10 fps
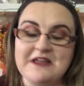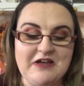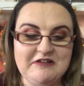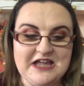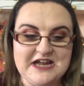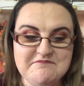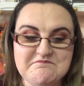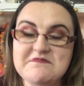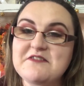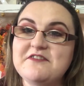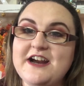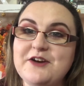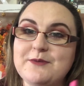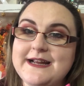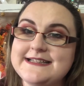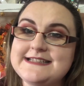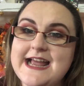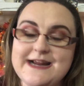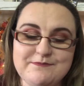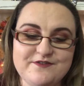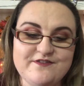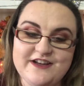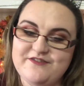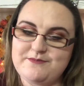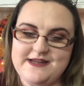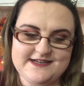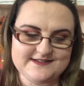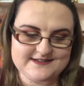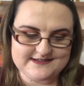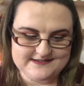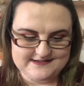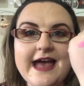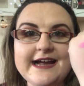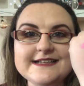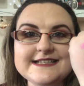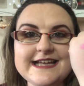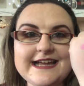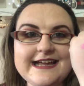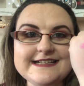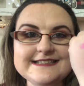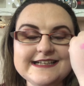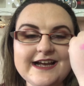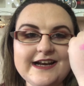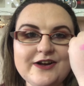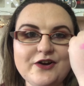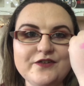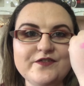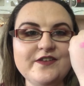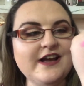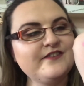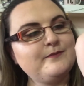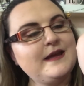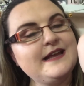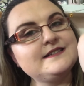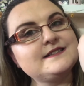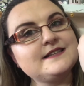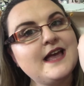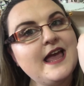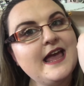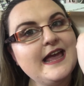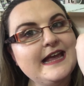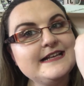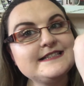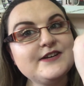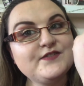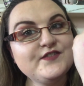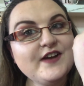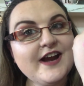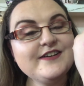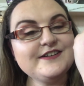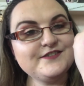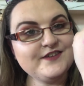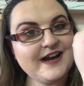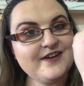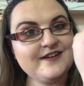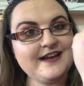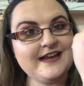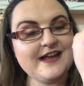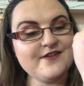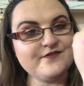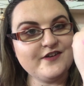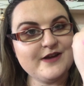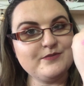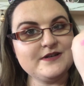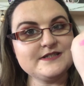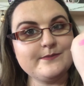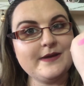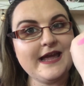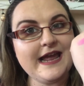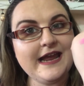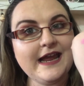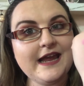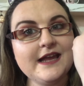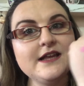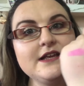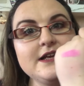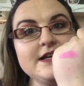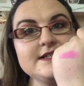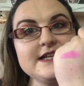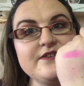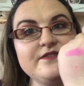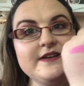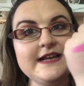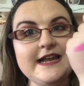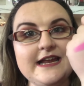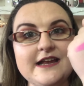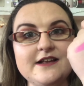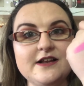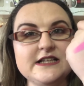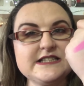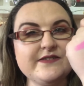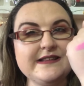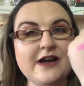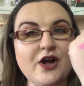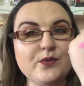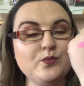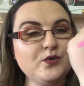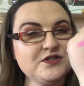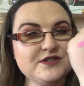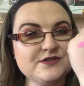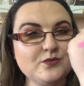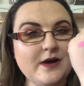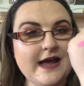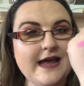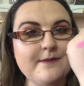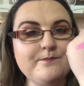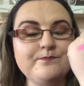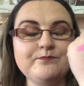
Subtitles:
Okay, a very weird name, Fluff Piece. And here is the colour of Fluff Piece. It's a very, very vibrant pink. Definitely something that I wouldn't wear.